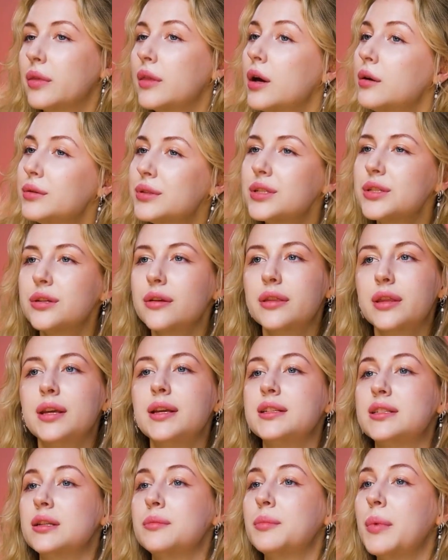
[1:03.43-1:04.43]
Those two
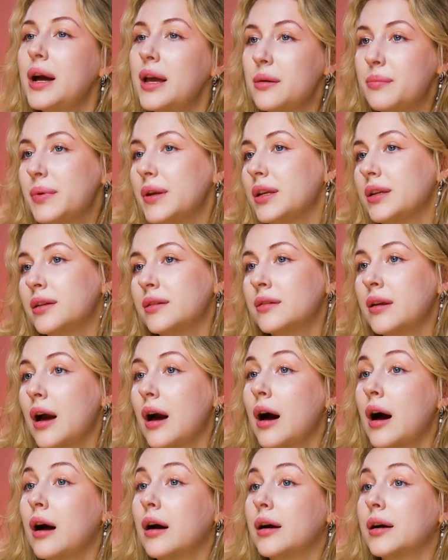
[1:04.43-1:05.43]
things, in my opinion,
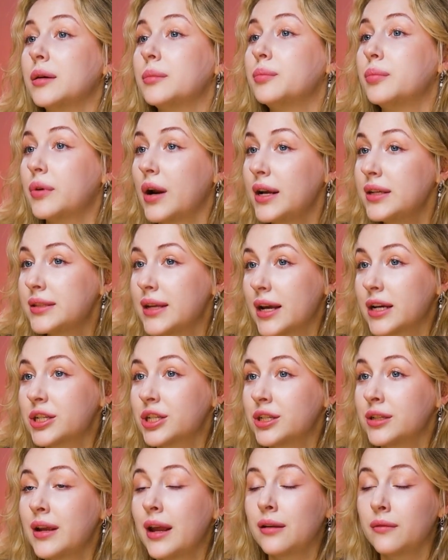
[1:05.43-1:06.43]
are price
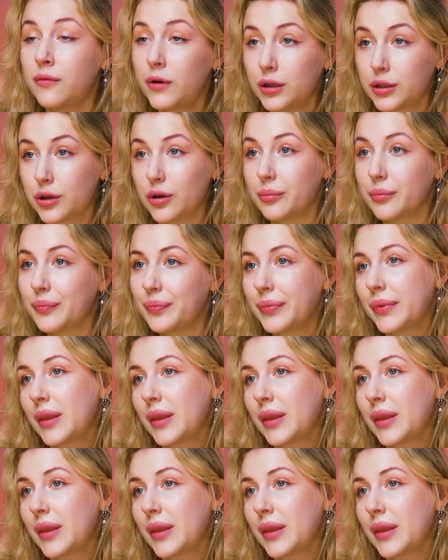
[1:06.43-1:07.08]
action and volume.